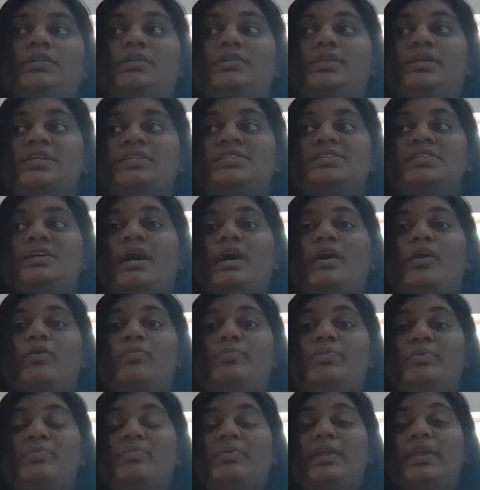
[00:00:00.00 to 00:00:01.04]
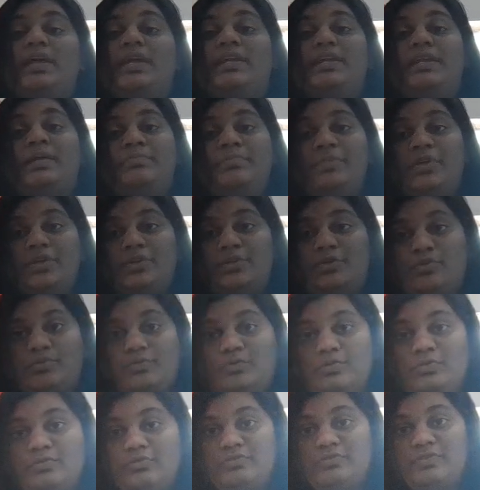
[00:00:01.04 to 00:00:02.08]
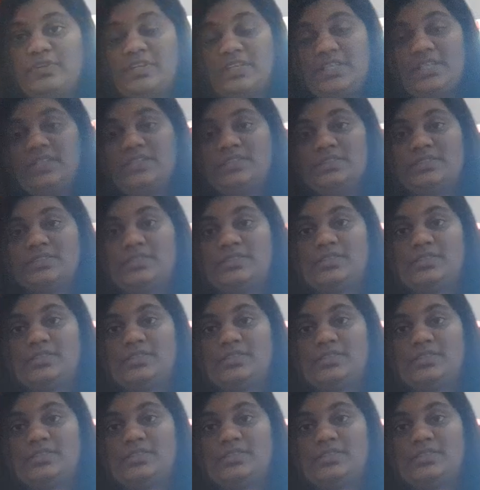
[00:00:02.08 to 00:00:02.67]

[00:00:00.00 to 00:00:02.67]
That's how people adapted to floodings.